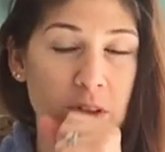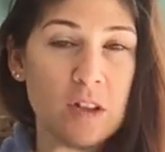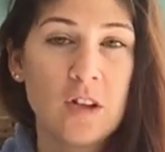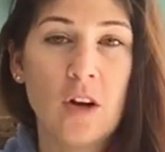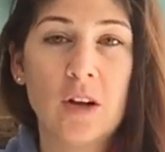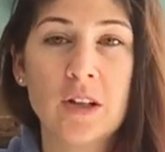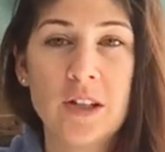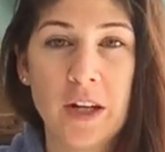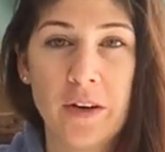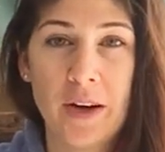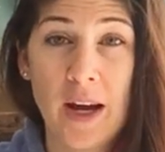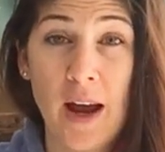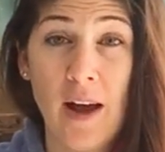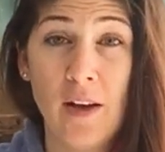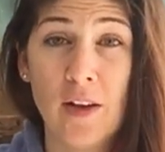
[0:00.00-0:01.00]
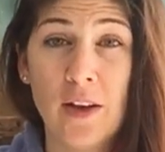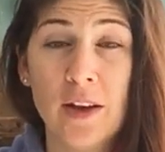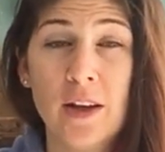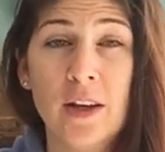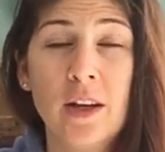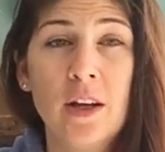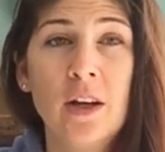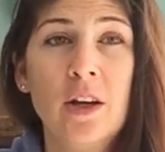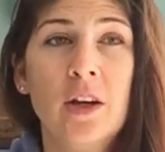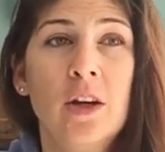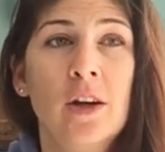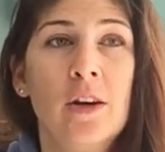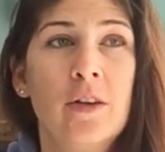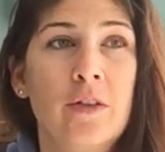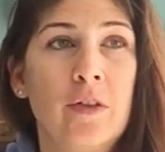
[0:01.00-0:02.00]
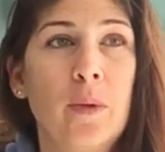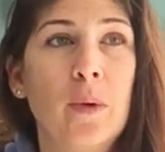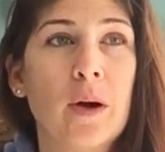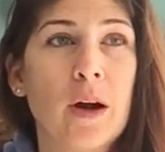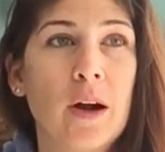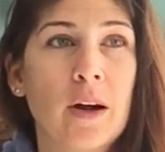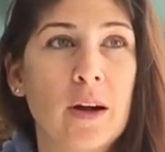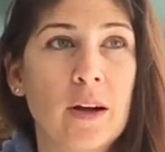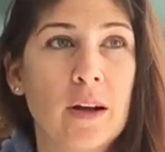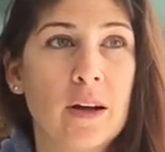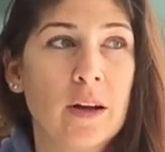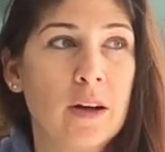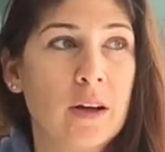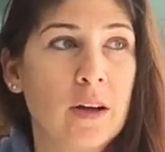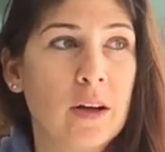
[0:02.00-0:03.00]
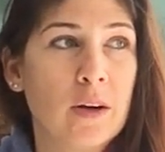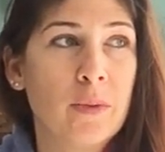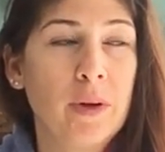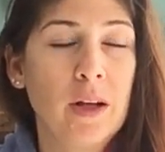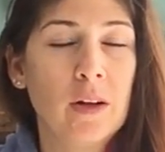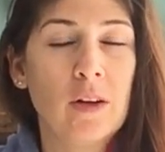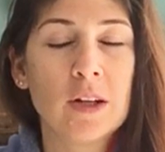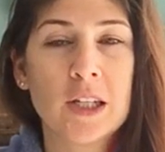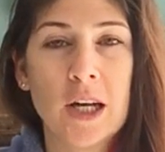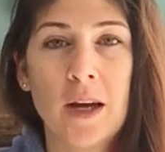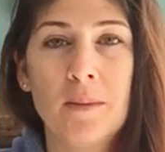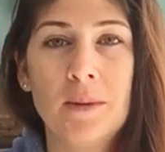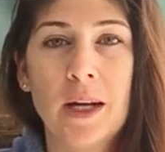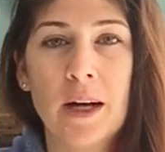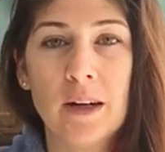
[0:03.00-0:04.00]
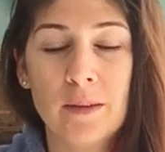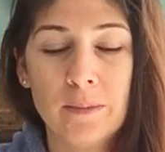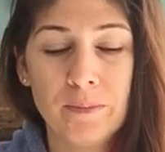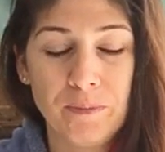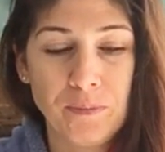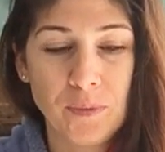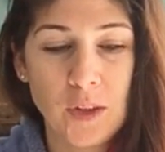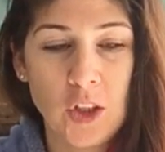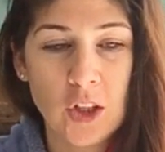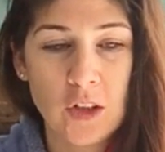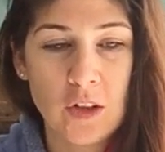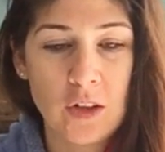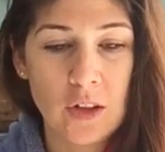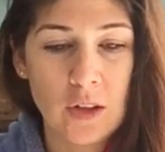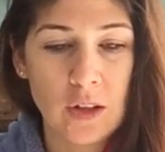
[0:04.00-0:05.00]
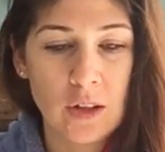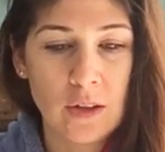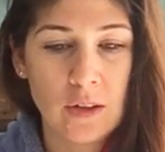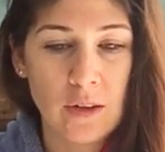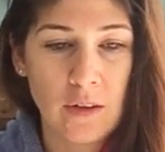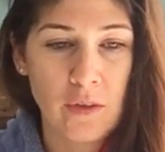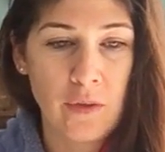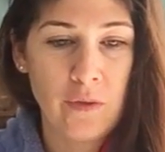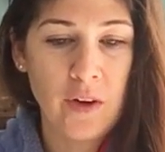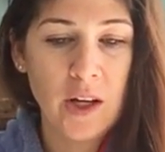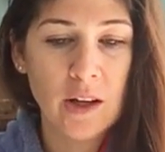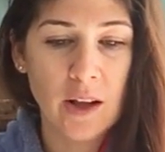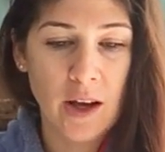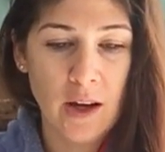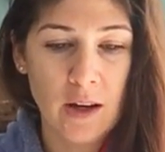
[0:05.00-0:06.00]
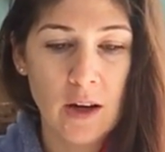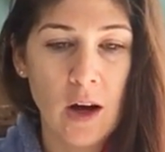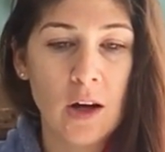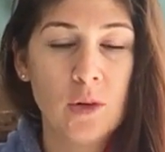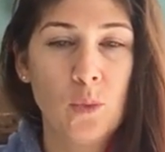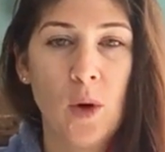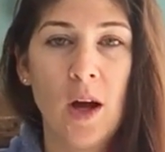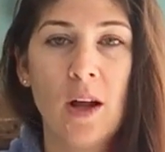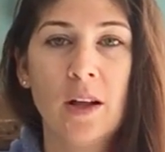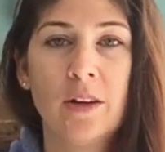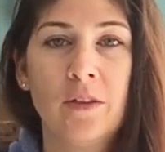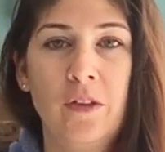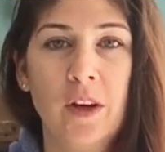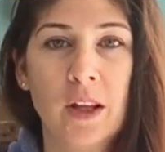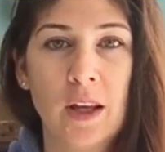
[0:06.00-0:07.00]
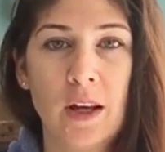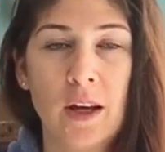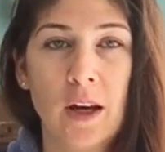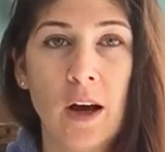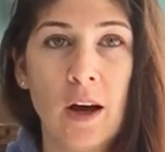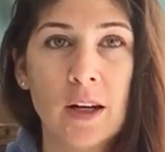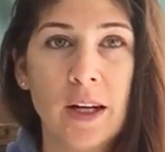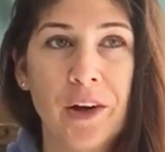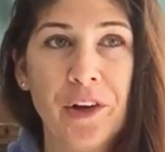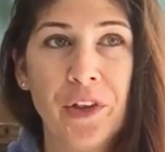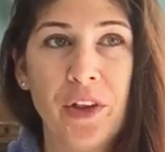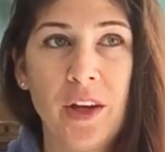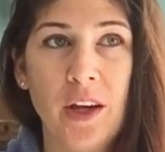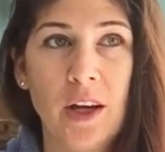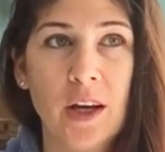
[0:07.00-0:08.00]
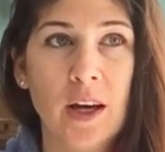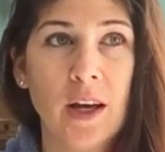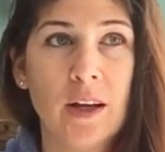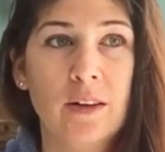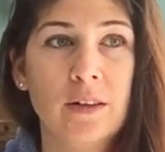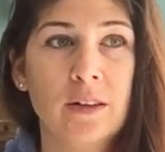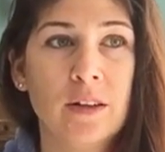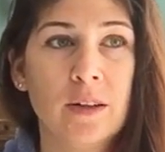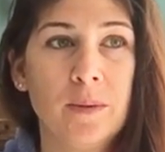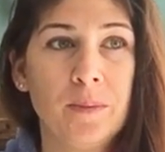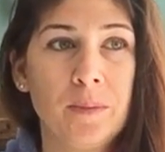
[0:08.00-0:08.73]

solitary hell for a really long time now. Just feeling unwell and feeling unhealthy, and